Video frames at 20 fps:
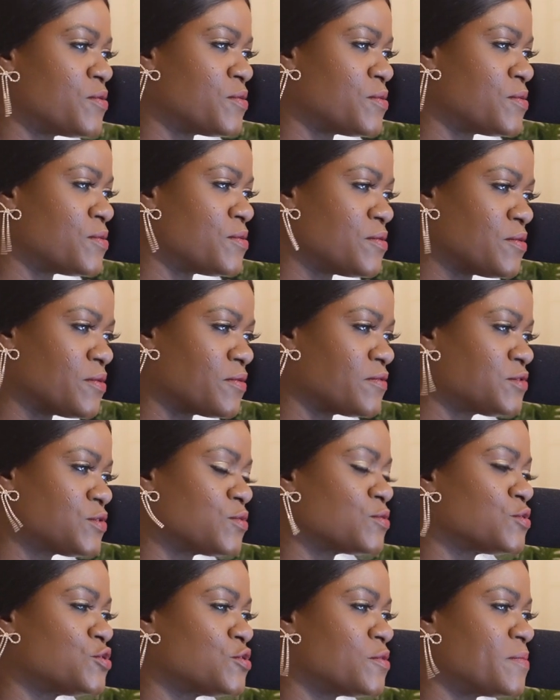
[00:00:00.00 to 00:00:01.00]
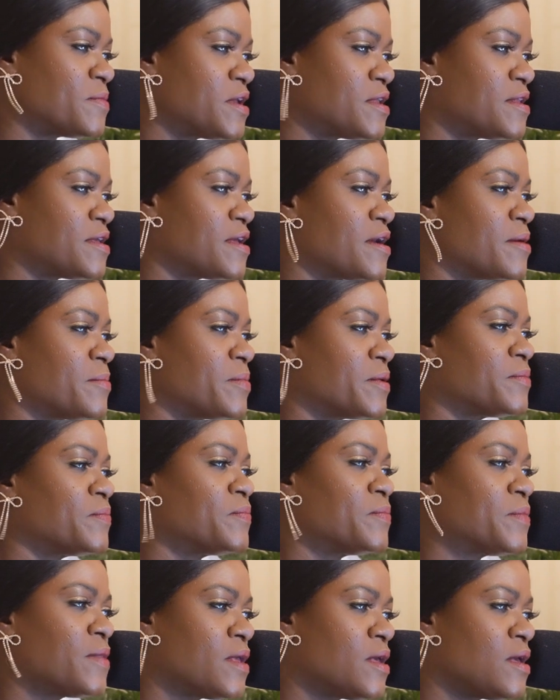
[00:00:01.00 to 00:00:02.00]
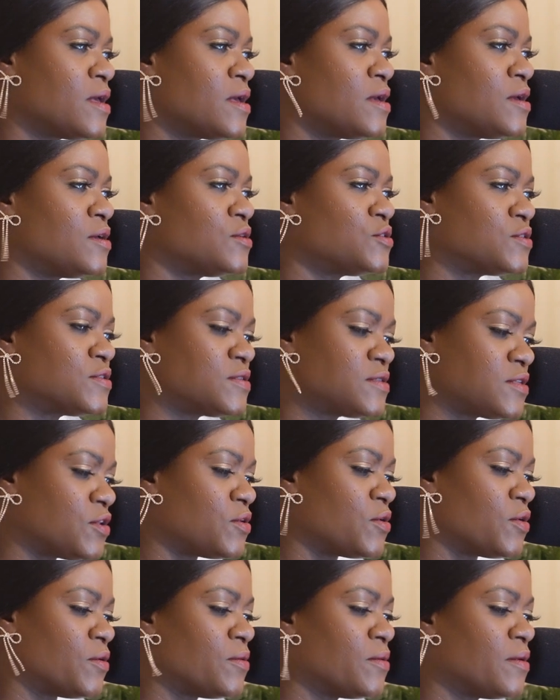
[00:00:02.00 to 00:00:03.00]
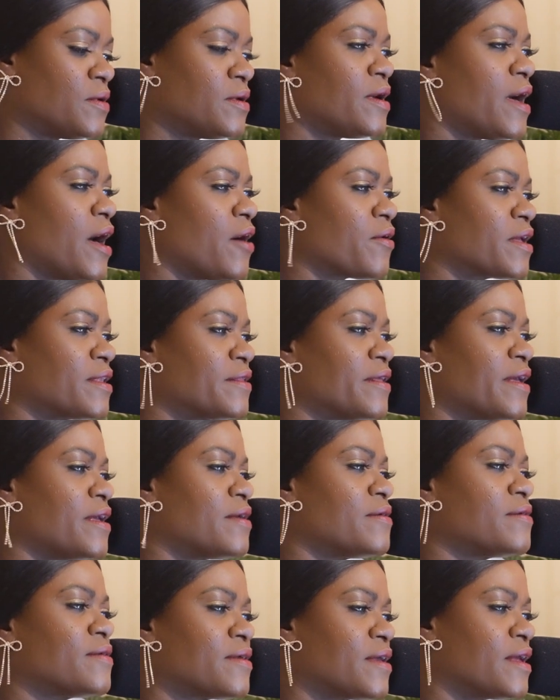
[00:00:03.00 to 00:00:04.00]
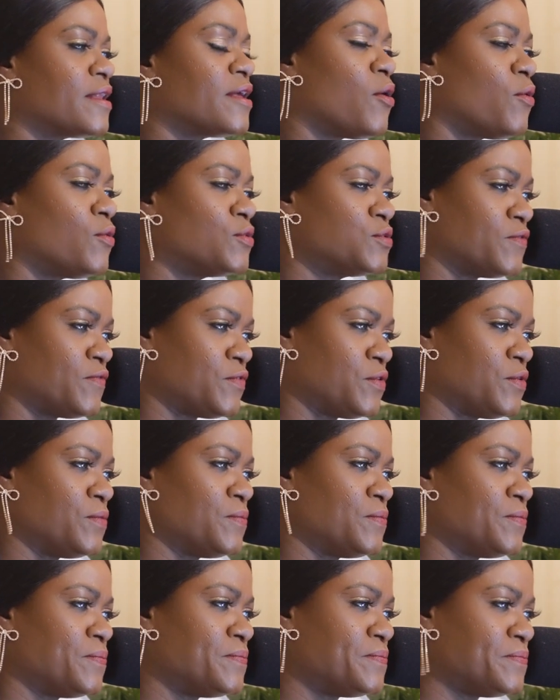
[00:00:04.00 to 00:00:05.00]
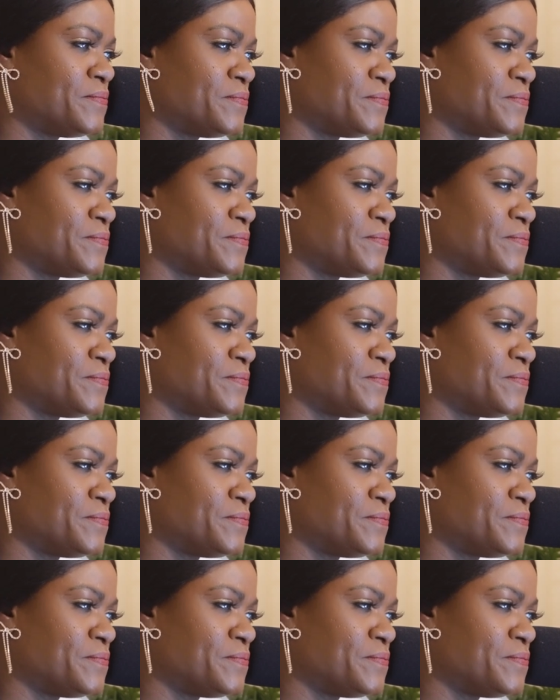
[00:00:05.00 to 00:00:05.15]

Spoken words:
I know you're on social media, but just, how can they get a hold of you?